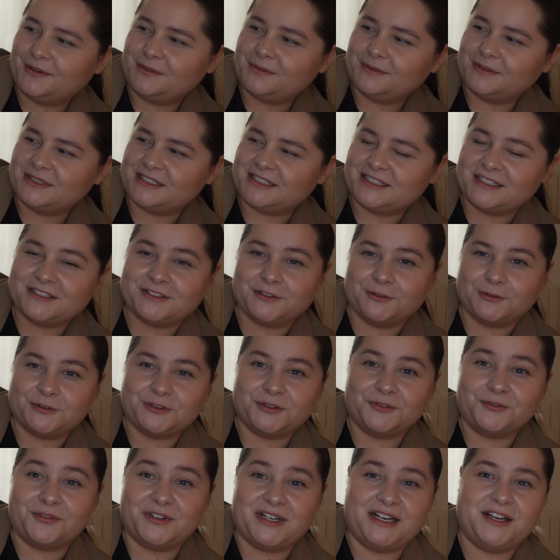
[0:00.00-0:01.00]
which is
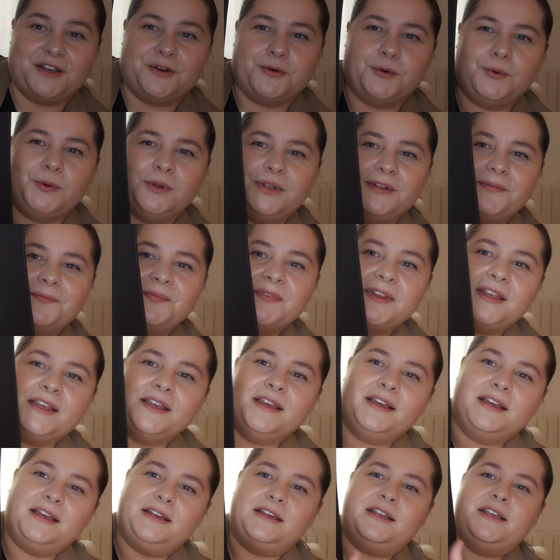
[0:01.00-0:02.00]
also very cool.
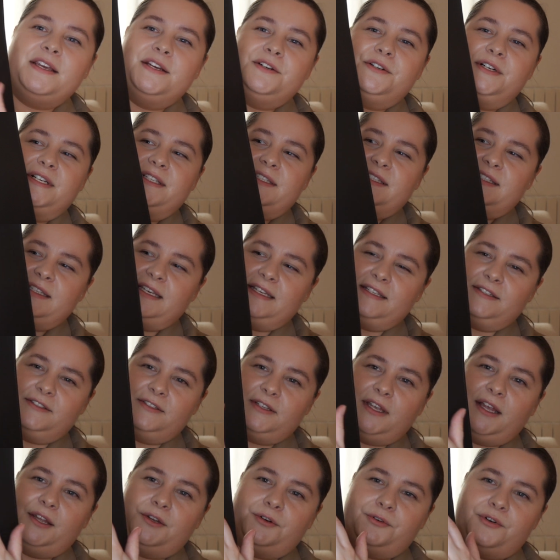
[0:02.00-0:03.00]
And here it says
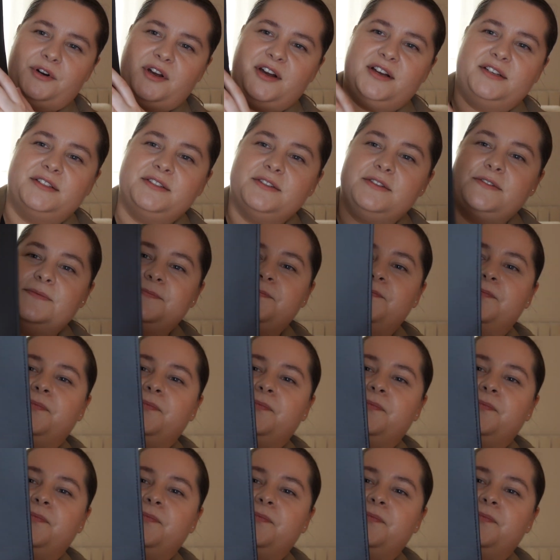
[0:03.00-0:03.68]
Saint Laurent.